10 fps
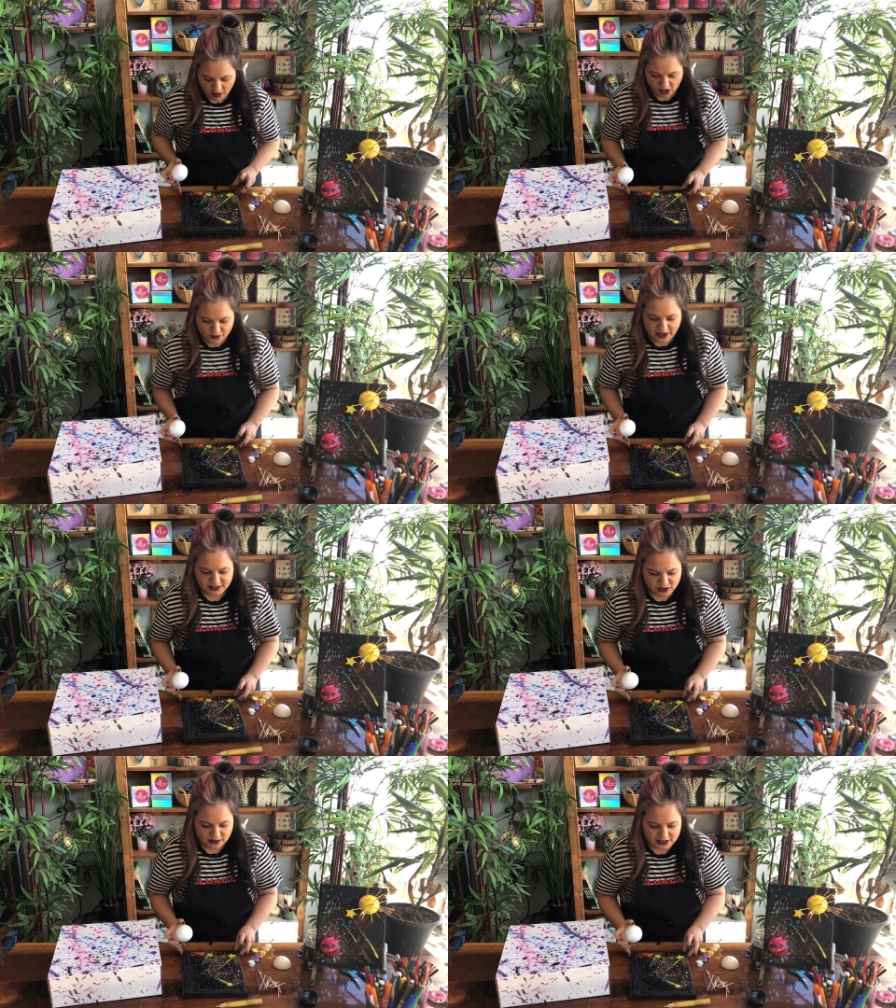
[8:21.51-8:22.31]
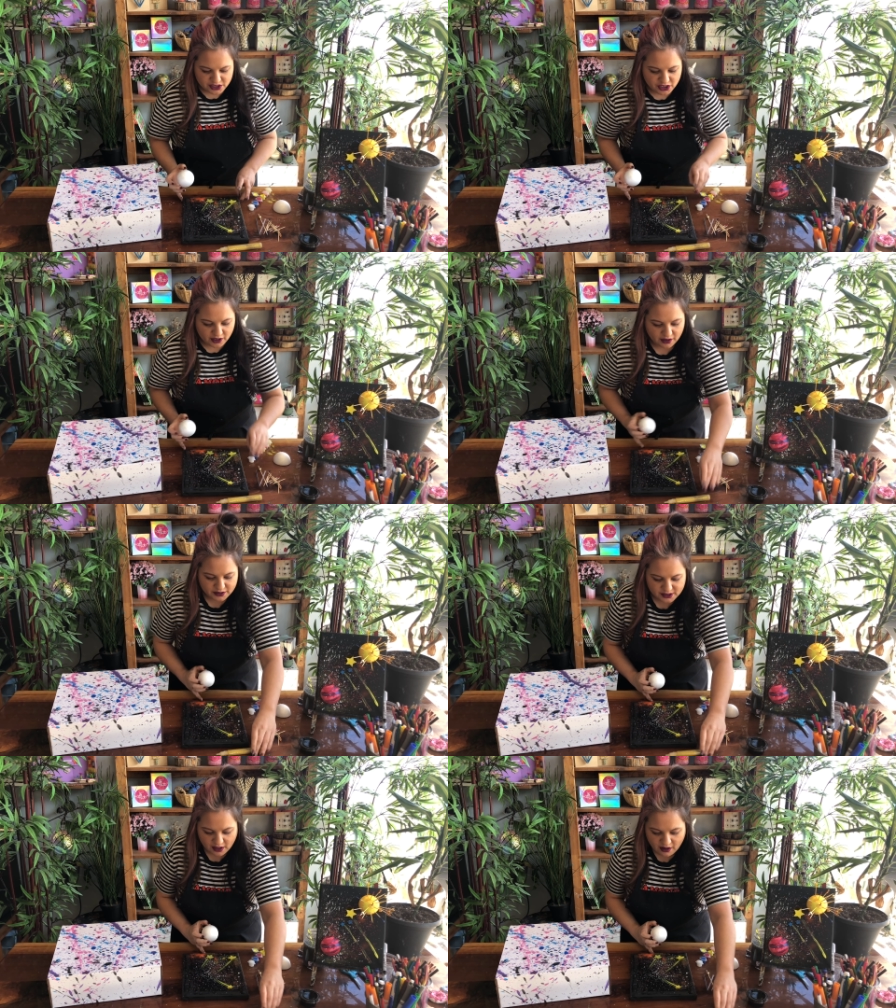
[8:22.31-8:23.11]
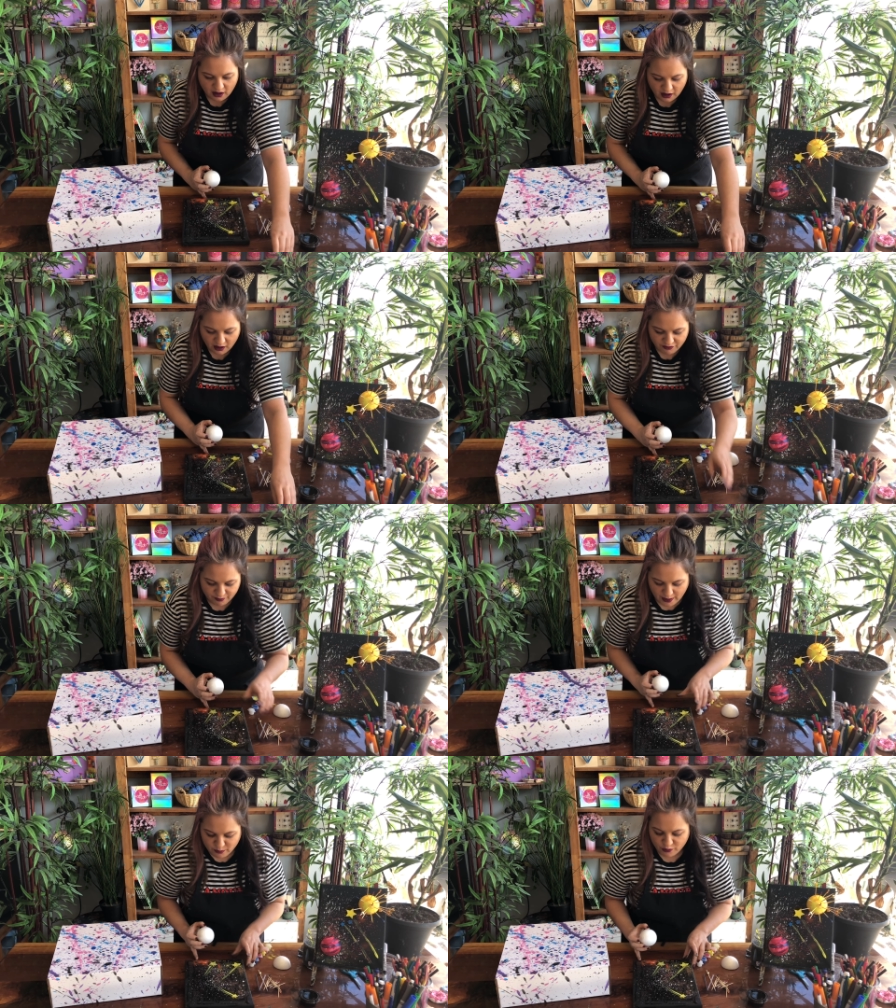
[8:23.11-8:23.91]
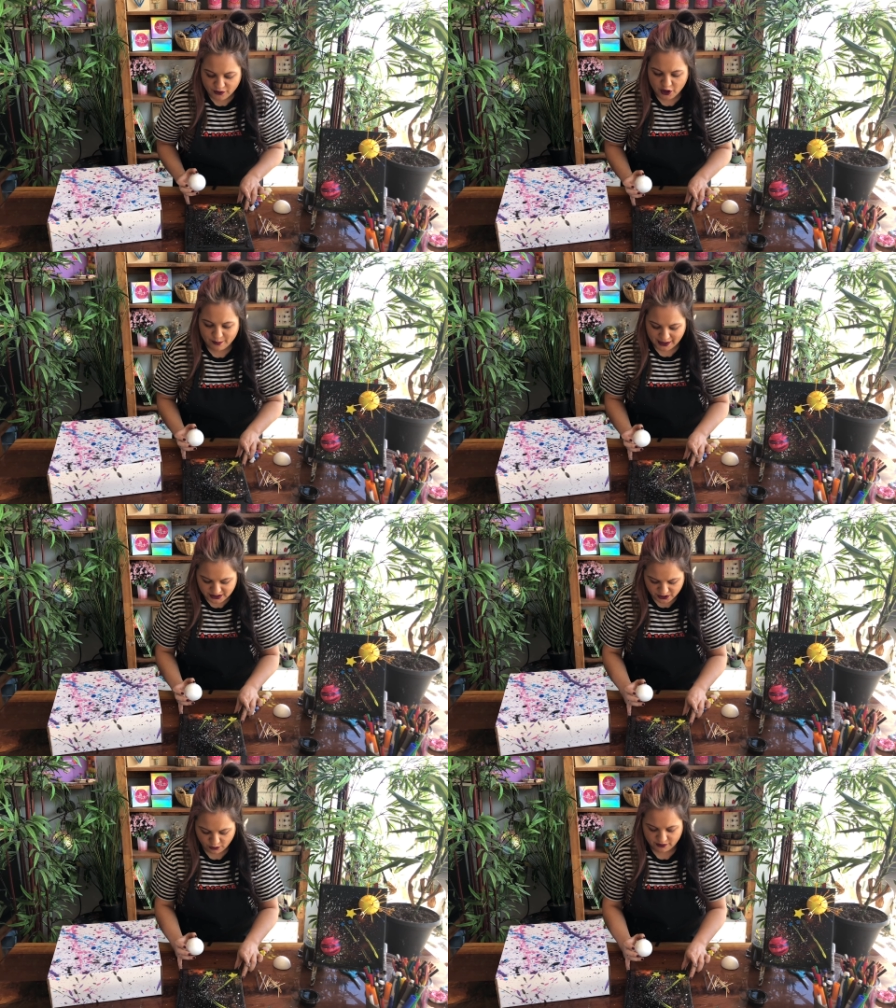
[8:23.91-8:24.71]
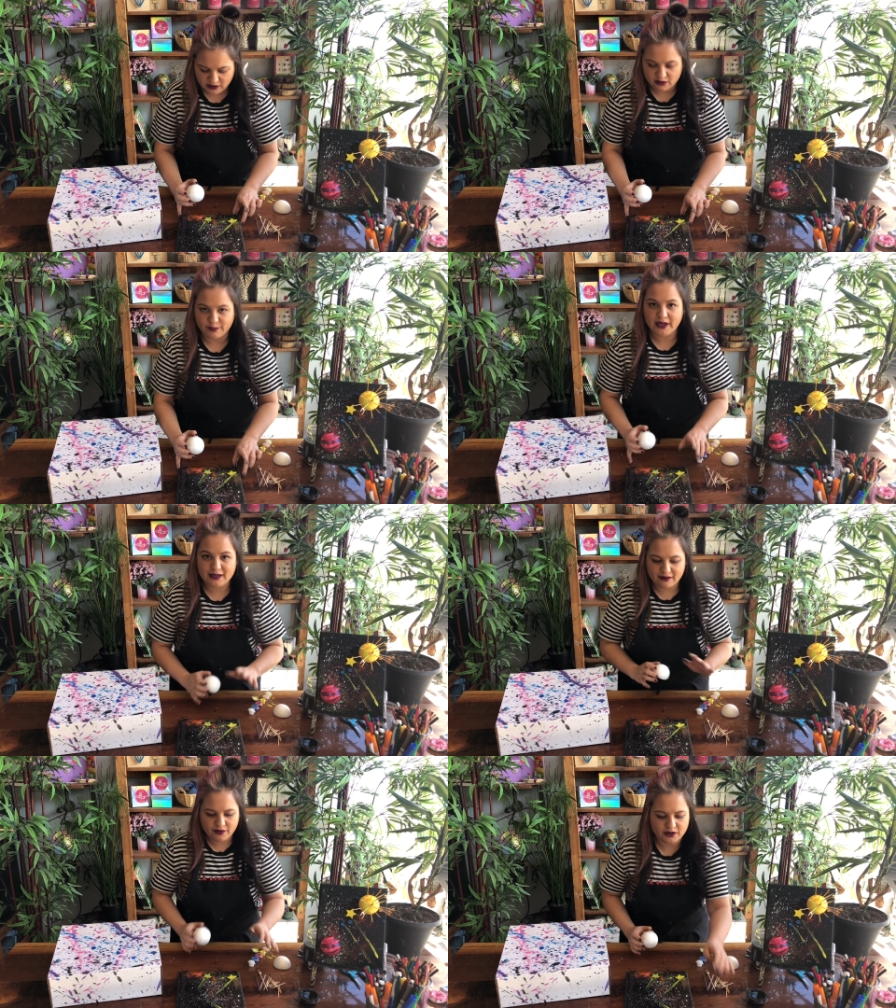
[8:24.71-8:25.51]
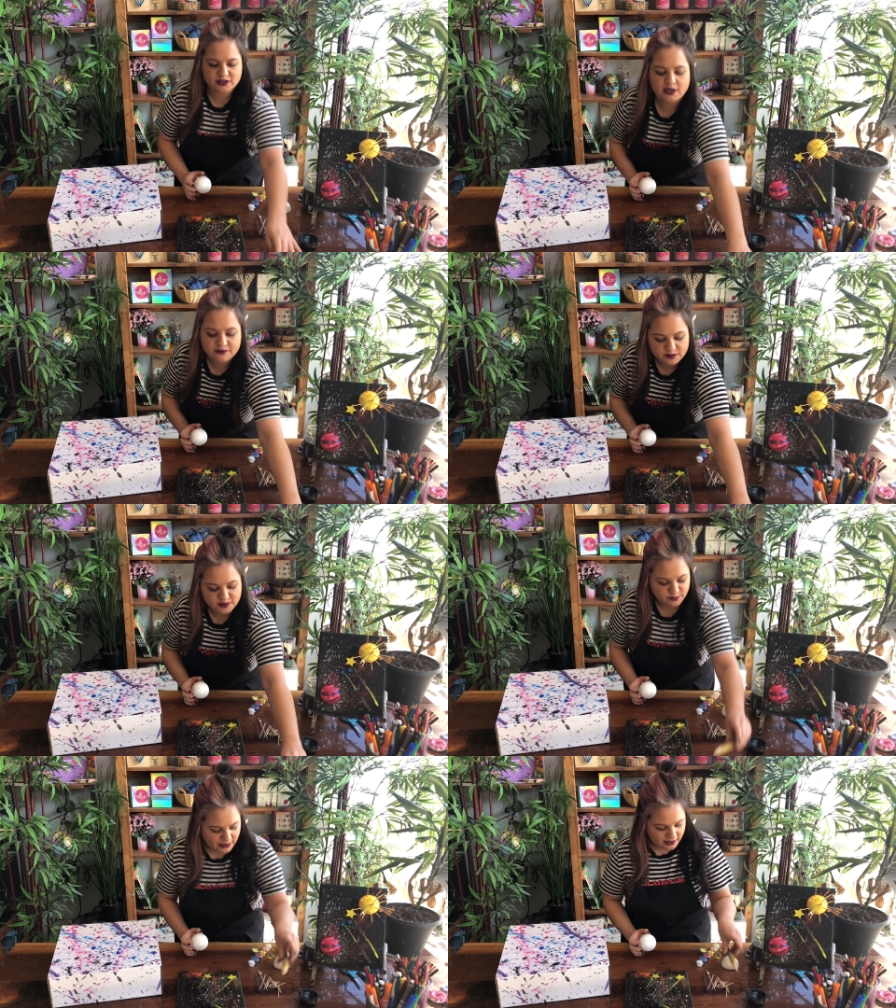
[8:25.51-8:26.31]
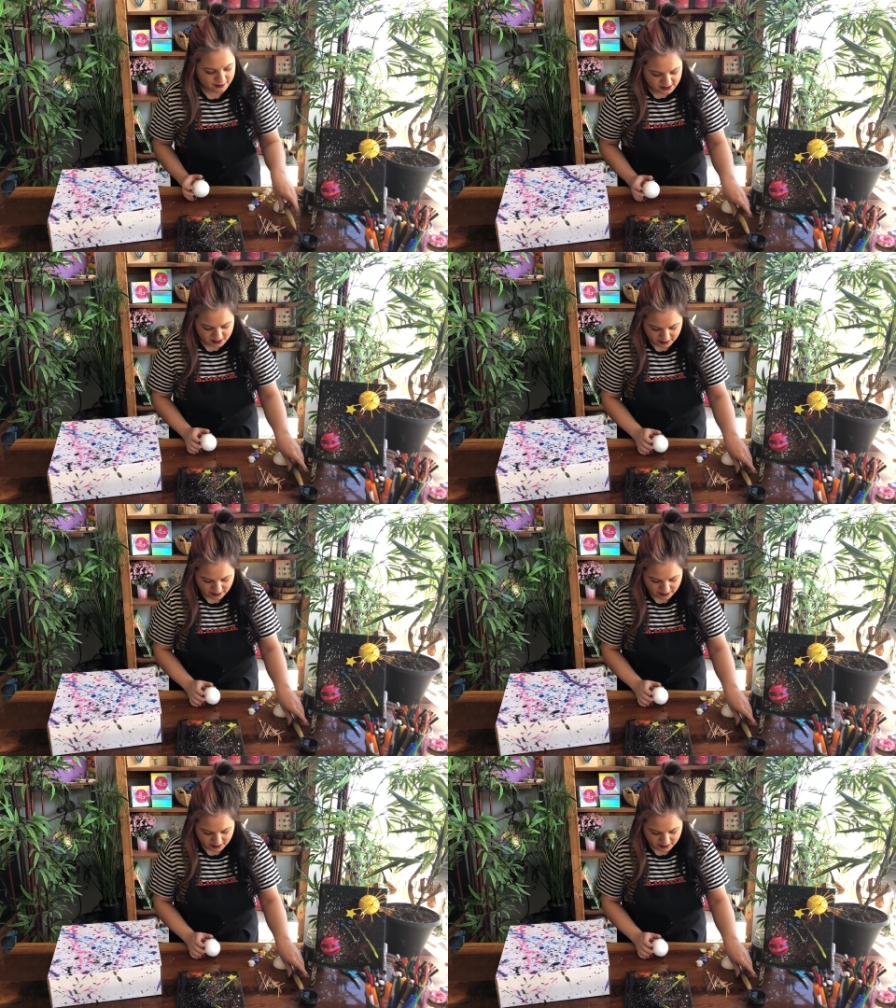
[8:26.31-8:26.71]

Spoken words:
All right, so let's start our sun off by moving our painting over a little bit, giving ourselves some space.